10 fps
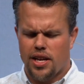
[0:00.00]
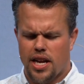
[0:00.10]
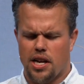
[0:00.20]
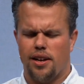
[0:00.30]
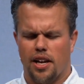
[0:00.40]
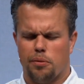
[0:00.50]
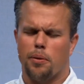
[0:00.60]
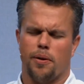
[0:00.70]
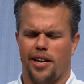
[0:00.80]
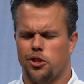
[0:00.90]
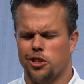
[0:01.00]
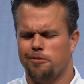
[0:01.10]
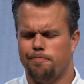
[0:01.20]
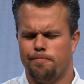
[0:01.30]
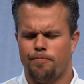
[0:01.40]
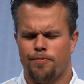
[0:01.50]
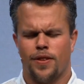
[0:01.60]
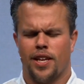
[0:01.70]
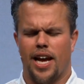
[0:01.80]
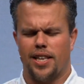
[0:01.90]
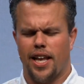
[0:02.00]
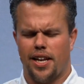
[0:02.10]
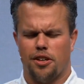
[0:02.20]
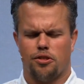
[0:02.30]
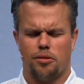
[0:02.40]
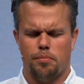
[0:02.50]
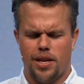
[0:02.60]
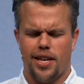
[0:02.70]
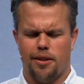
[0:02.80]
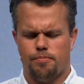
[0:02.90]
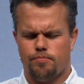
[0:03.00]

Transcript: in desperation. God, let us be